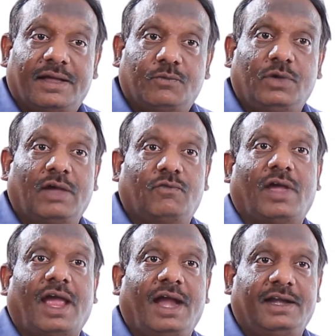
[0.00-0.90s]
we have
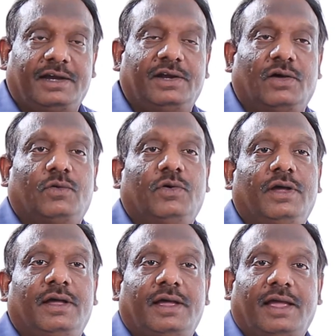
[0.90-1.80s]
added now
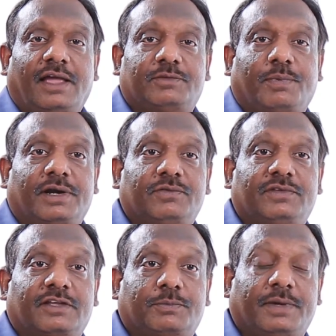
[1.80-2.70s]
as part of
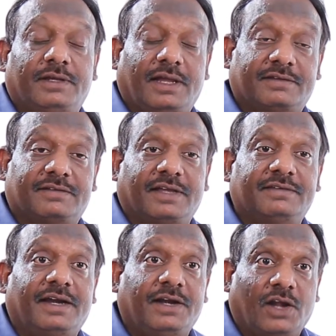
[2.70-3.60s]
this exercise,
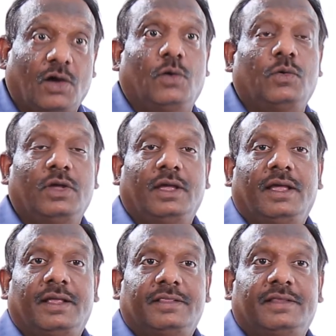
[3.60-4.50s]
and now
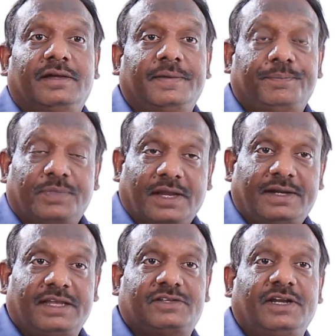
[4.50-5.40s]
the
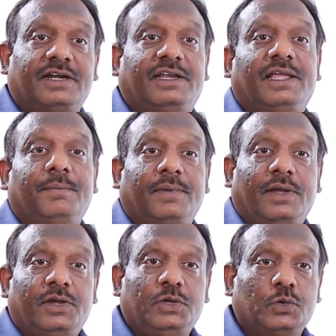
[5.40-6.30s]
testing
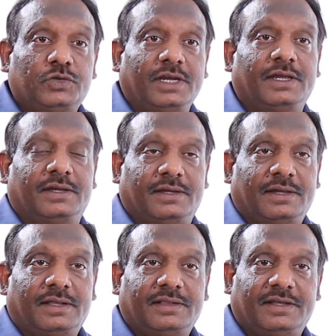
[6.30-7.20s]
team,
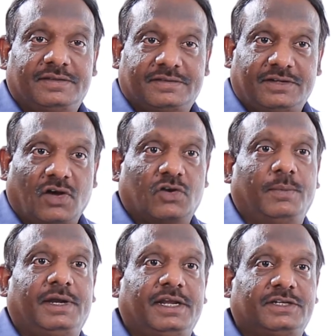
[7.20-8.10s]
using this
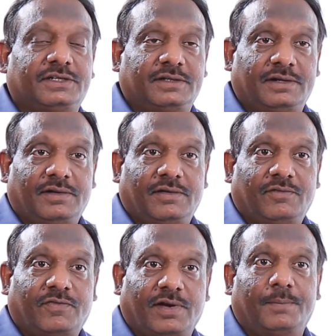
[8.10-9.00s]
documentation
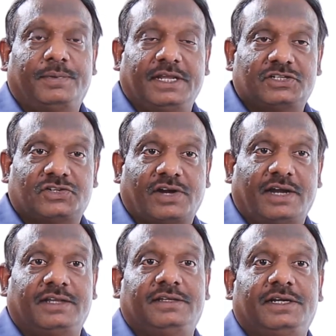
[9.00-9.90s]
from test
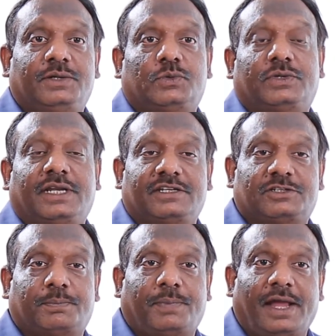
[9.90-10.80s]
strategy to
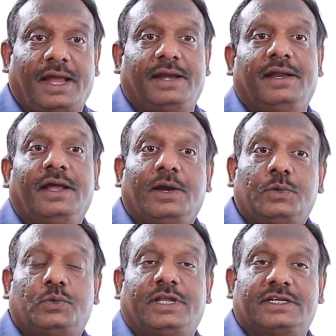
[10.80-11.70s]
test plan
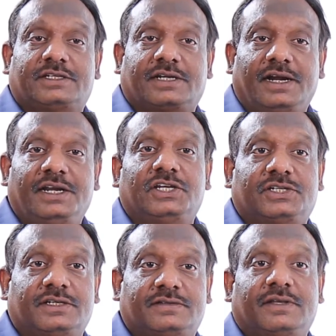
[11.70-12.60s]
to test
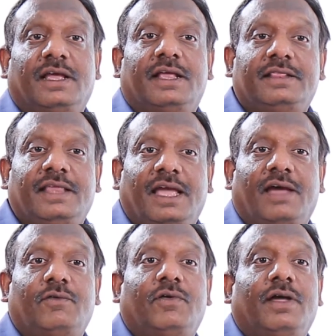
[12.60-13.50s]
conditions, they
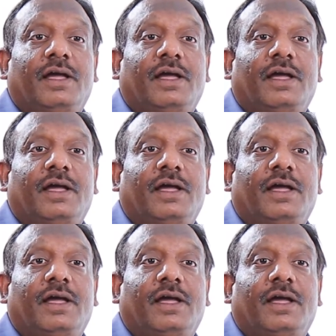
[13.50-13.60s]
have